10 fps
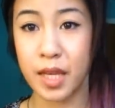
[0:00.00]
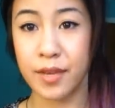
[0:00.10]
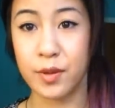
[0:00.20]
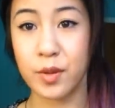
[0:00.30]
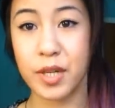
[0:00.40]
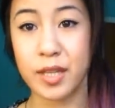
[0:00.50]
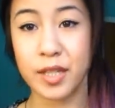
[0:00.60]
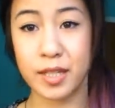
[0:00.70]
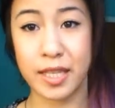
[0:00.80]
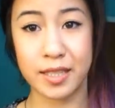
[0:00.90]
if you look at
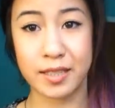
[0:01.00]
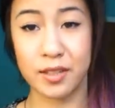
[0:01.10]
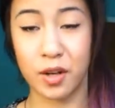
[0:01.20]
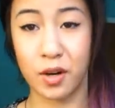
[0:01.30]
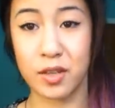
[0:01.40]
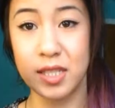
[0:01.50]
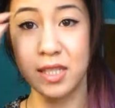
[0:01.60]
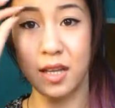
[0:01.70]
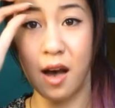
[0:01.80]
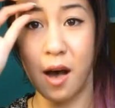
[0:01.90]
the
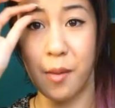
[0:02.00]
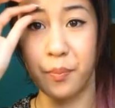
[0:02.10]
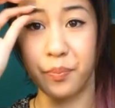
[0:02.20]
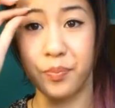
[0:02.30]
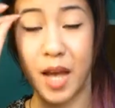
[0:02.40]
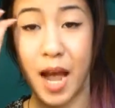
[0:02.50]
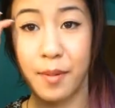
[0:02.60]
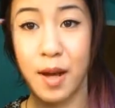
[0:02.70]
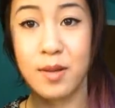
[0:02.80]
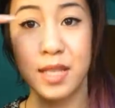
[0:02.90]
girls'
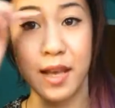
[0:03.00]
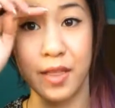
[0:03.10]
eyebrows,